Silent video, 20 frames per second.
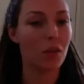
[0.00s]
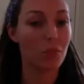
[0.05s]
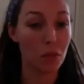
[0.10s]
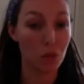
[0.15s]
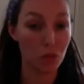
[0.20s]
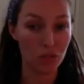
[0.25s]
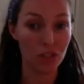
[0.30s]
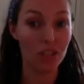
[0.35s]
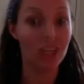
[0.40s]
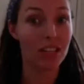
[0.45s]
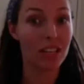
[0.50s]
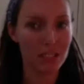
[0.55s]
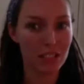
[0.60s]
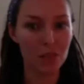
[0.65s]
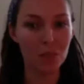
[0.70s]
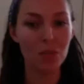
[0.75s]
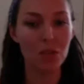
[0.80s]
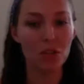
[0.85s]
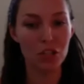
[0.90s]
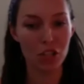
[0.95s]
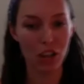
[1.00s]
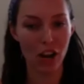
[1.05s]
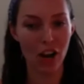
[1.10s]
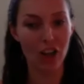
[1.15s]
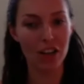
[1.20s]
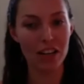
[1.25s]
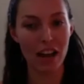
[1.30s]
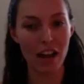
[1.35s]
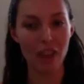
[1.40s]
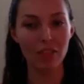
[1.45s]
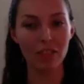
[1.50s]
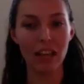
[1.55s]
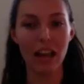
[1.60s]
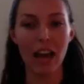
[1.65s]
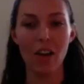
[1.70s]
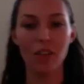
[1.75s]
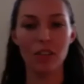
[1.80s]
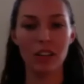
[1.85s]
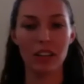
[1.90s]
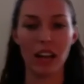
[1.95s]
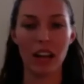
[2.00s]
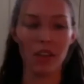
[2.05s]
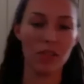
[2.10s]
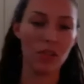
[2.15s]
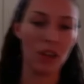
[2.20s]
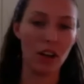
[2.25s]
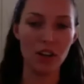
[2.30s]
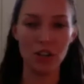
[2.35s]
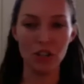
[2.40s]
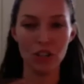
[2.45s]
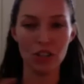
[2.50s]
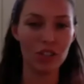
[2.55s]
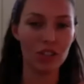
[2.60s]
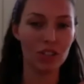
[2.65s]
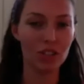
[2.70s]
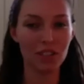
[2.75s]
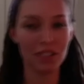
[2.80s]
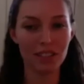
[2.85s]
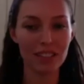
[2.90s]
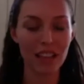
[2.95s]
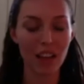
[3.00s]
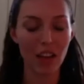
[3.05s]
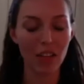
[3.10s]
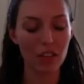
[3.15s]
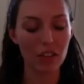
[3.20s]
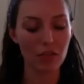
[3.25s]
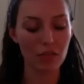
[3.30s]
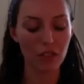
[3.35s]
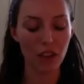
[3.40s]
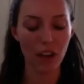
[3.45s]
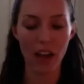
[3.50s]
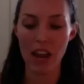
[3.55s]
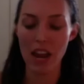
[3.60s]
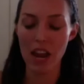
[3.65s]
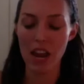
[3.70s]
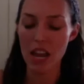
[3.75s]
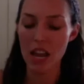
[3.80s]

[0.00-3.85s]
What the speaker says: that needs to be shared and out loud, and I thought it just sounded fun.